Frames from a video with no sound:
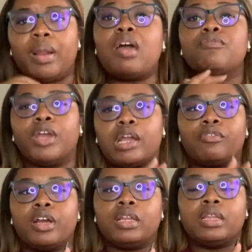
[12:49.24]
very
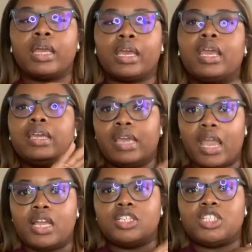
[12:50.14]
rarely
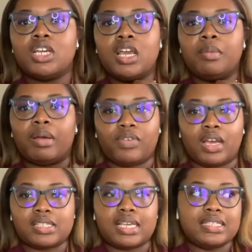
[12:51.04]
engage my
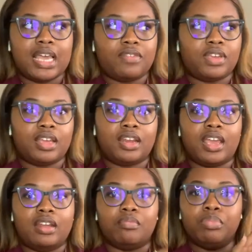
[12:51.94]
fiance David
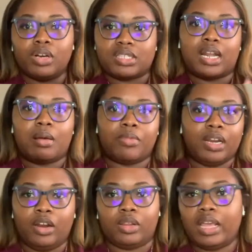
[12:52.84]
in books that I'm
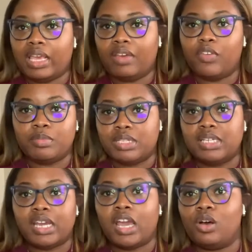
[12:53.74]
reading, or give him
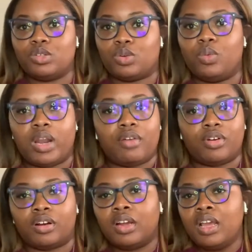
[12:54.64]
details or
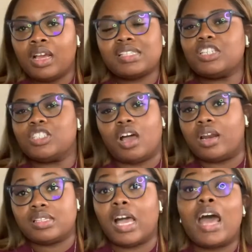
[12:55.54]
whatever, because I just
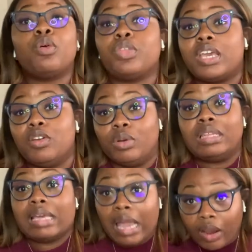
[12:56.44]
honestly, I don't think he really
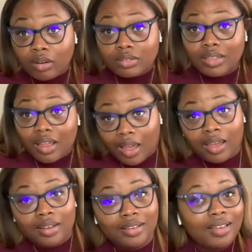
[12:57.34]
cares a
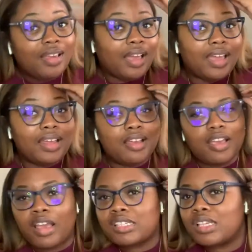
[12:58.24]
lot. And
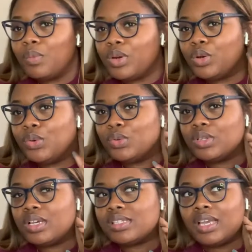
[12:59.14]
as someone who
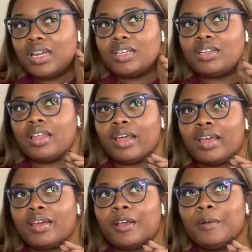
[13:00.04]
is getting
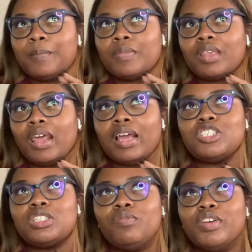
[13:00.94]
and I just
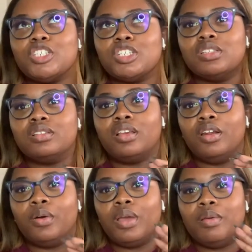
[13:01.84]
envision,
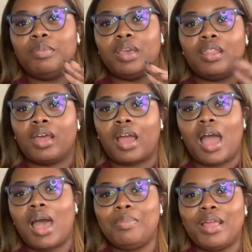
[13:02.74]
him being
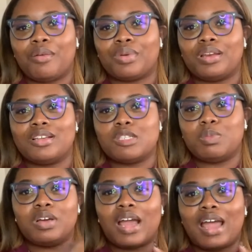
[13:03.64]
I'm not reading this book. I have